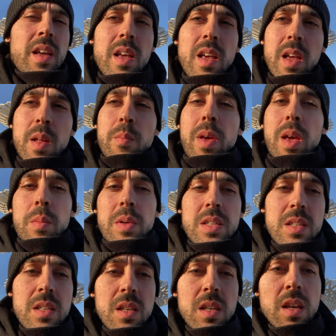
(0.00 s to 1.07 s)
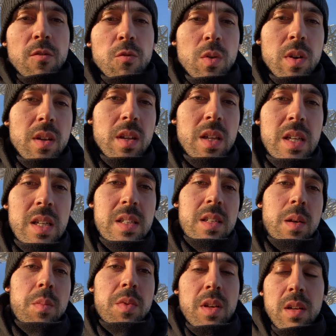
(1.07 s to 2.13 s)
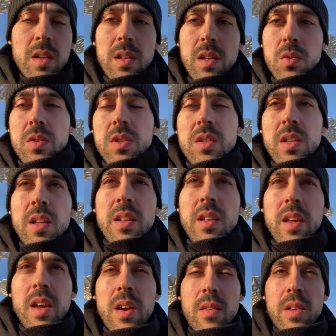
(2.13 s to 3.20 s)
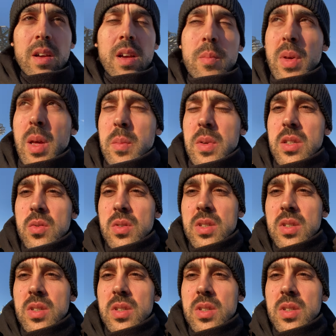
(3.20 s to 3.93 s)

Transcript: and maybe seeing if we can eat something close in the area, maybe do